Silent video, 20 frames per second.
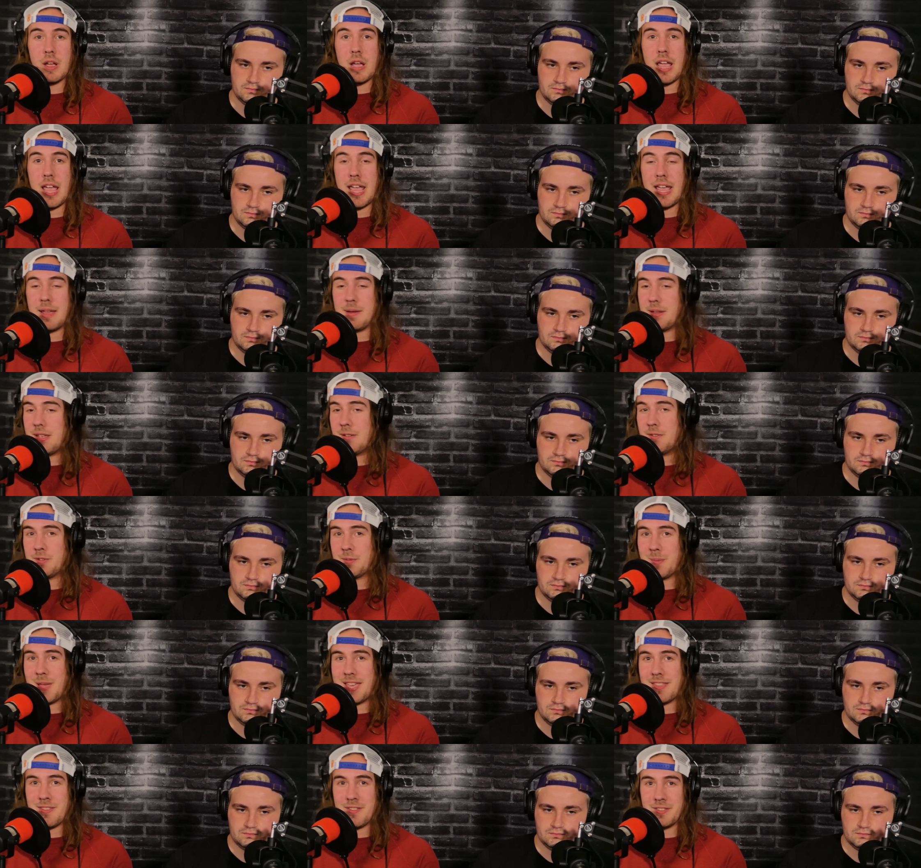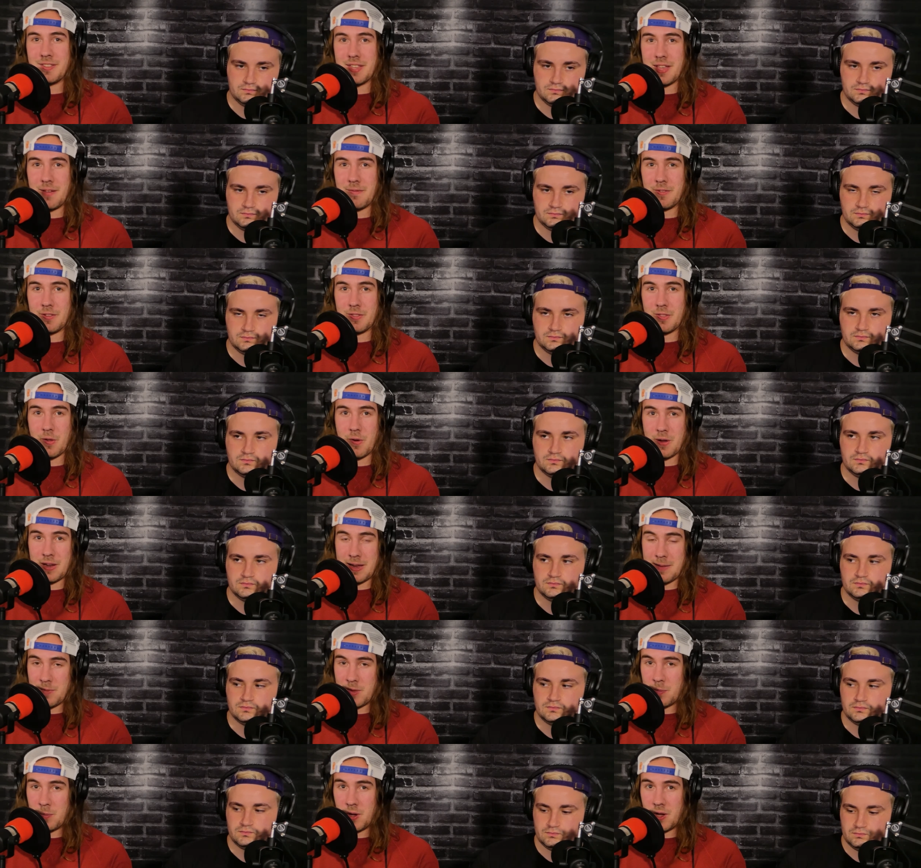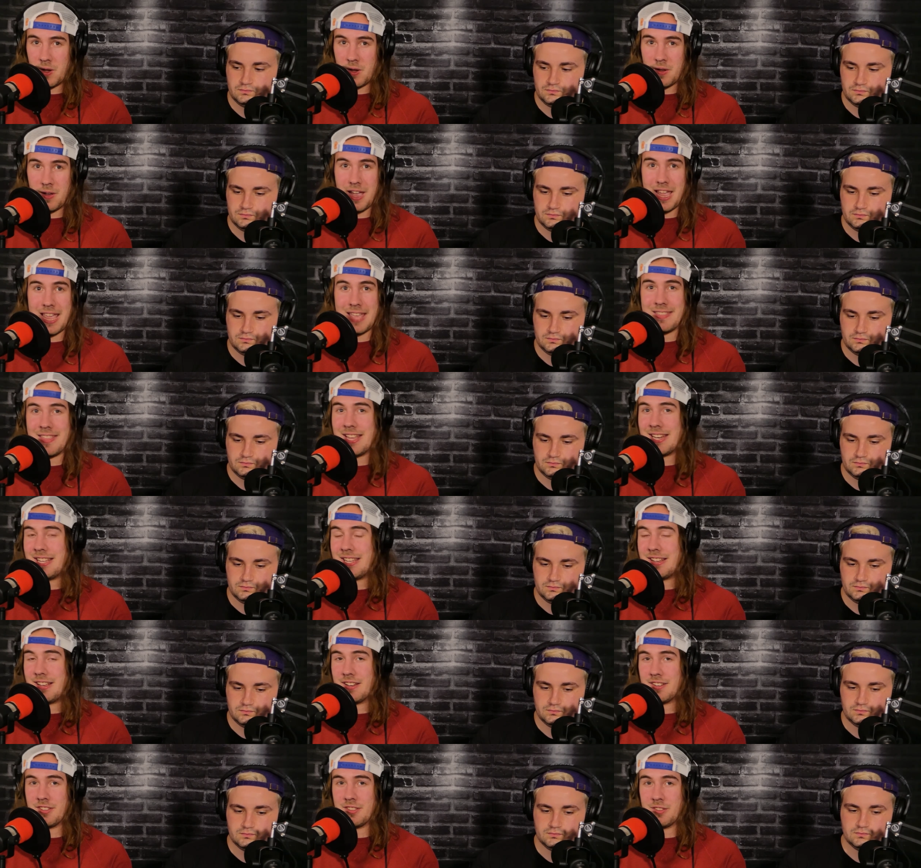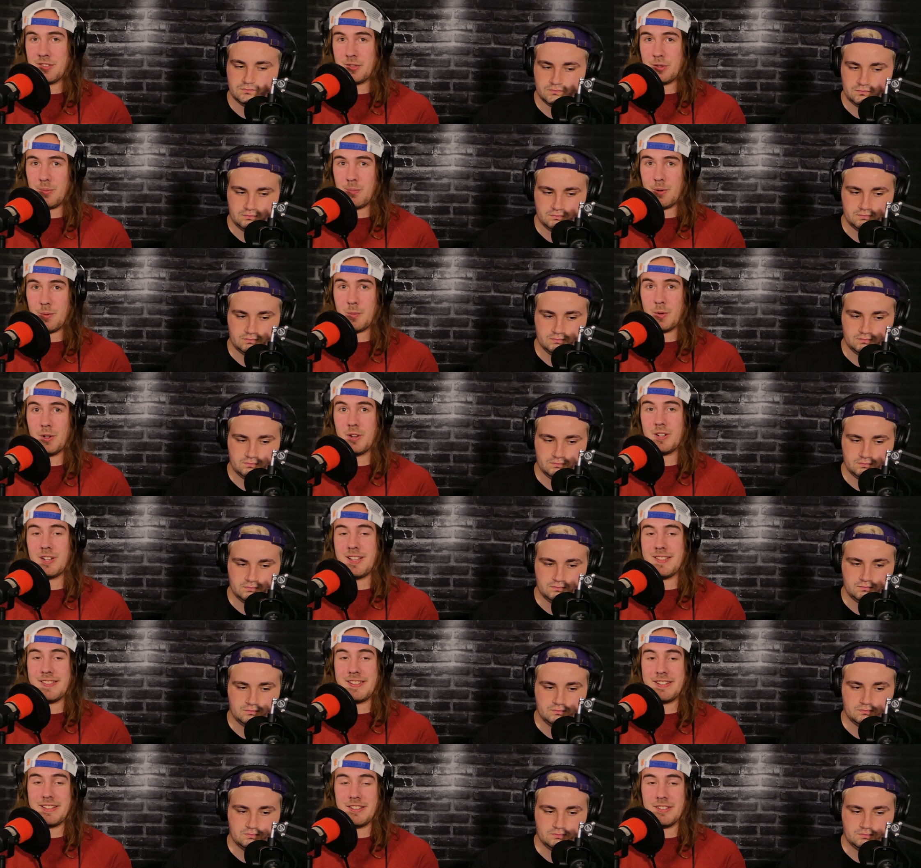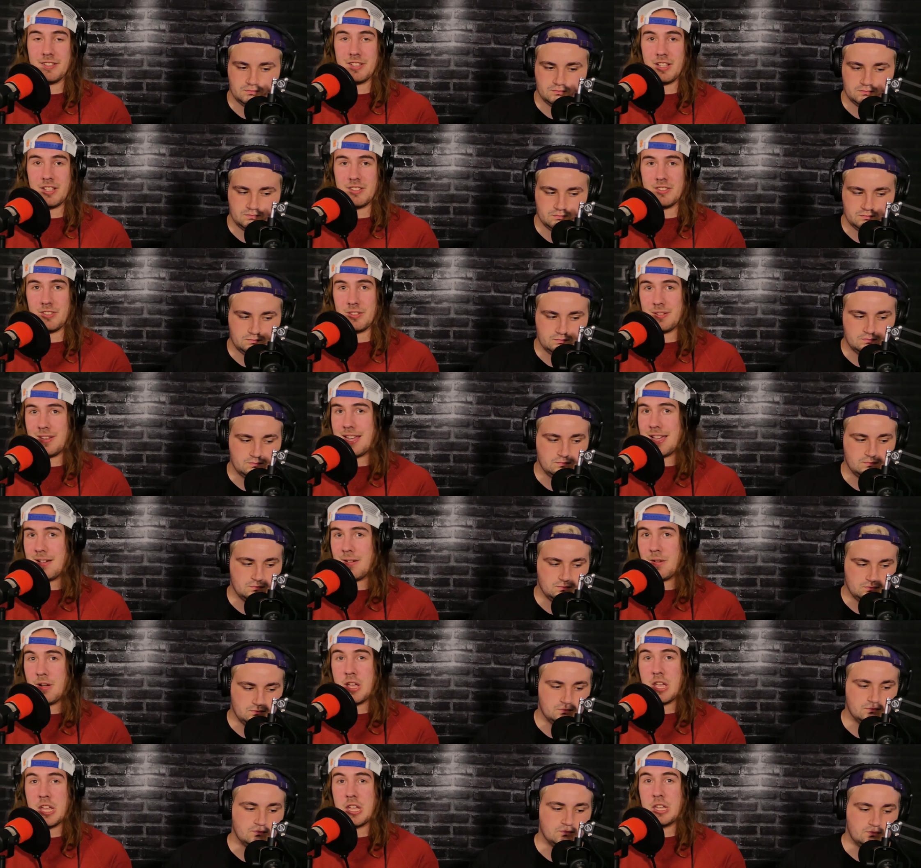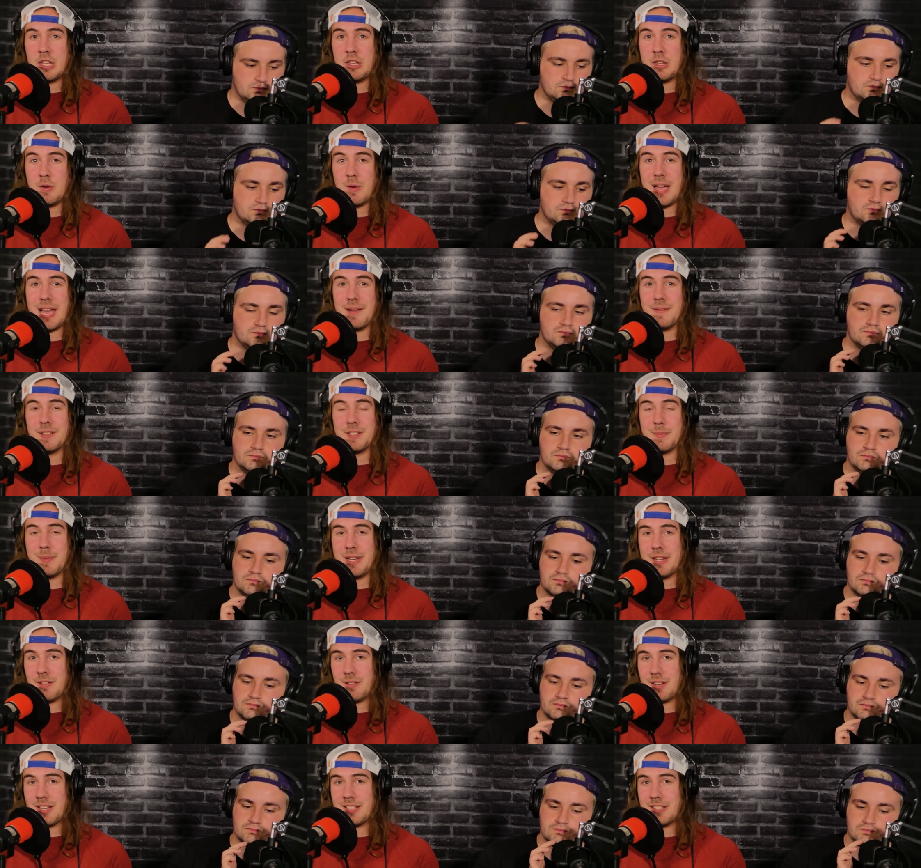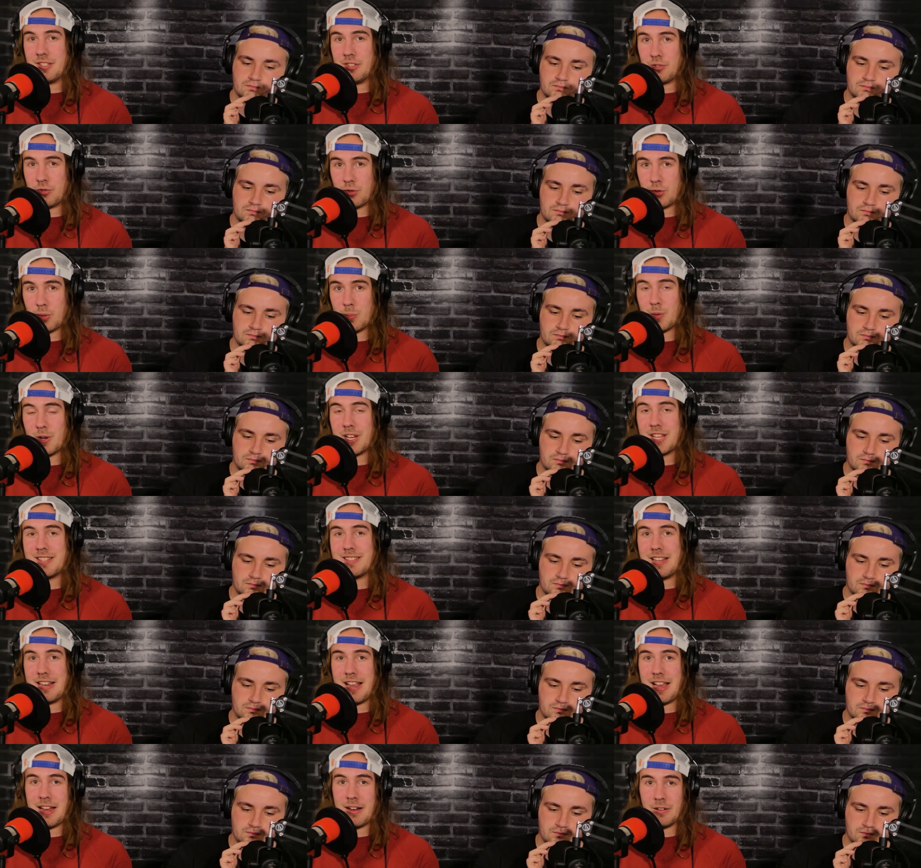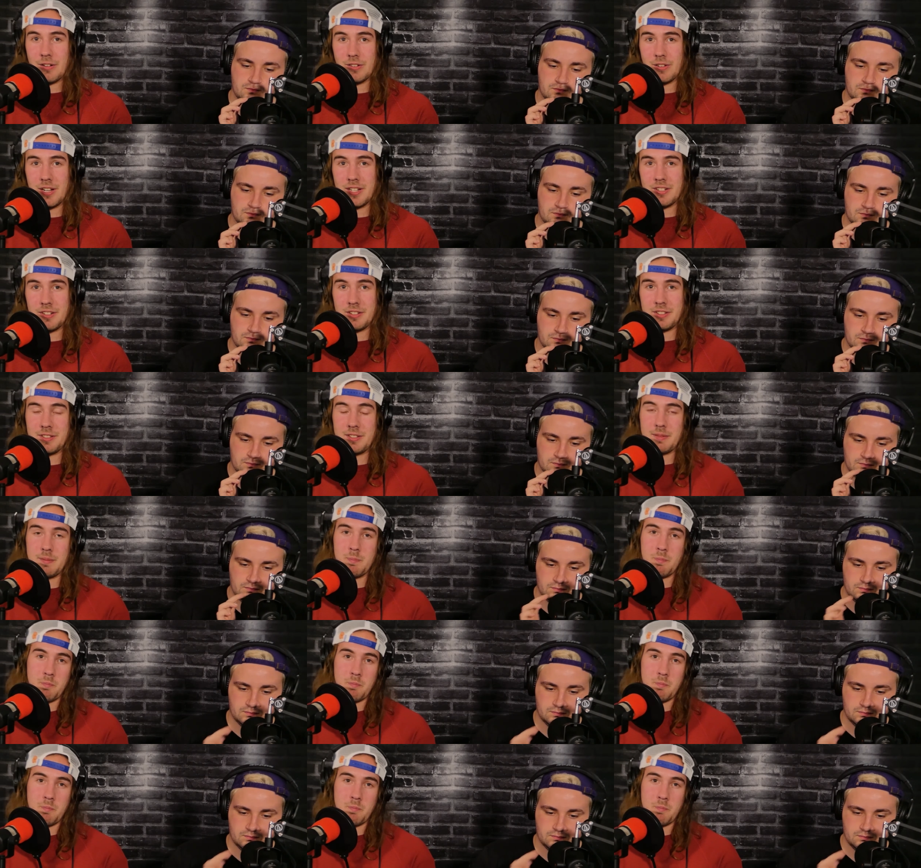Speaker 1: And it was Matthew Stafford throwing him the ball. And then he got to the Super Bowl, got the deal done. So now you have as many rings as Drew Brees and Aaron Rodgers